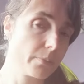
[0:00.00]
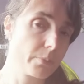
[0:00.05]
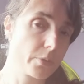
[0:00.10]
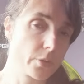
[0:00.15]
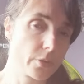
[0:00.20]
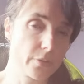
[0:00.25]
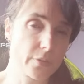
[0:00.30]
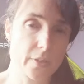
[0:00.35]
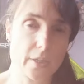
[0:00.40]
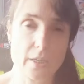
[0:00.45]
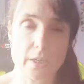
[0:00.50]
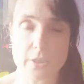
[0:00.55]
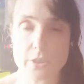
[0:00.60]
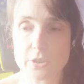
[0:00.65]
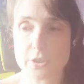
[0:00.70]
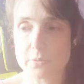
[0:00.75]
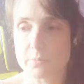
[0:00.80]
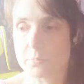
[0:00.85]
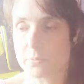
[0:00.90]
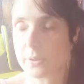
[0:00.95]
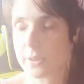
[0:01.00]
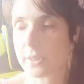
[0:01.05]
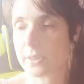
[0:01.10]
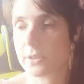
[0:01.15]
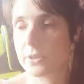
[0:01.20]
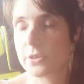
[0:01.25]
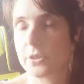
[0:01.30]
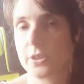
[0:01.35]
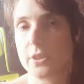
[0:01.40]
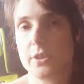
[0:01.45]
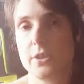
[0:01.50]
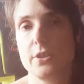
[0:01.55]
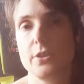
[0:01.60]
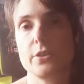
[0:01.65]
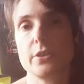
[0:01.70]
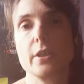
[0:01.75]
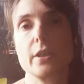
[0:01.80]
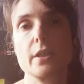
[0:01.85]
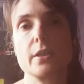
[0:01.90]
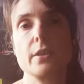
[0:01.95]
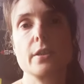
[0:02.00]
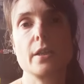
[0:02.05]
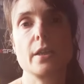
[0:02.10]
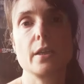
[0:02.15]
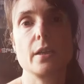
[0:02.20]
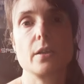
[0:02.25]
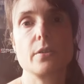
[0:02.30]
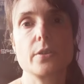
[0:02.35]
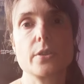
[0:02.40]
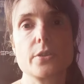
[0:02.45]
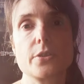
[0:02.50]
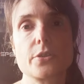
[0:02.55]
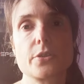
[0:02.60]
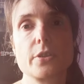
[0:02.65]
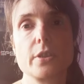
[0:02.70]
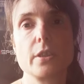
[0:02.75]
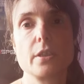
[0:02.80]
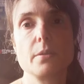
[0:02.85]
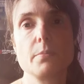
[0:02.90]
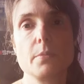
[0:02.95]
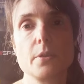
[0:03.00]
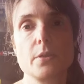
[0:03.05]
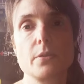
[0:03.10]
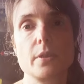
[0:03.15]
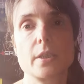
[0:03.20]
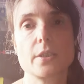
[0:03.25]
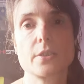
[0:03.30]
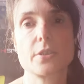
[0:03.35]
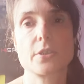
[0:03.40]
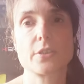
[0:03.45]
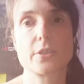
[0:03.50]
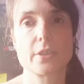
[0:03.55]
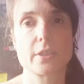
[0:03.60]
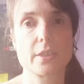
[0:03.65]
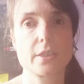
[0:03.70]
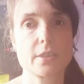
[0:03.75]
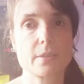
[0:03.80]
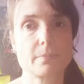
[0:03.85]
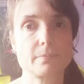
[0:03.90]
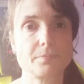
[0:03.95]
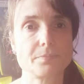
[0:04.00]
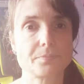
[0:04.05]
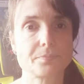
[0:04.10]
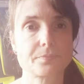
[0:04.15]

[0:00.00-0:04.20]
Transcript: purification practices, and now it's the mirror exercise.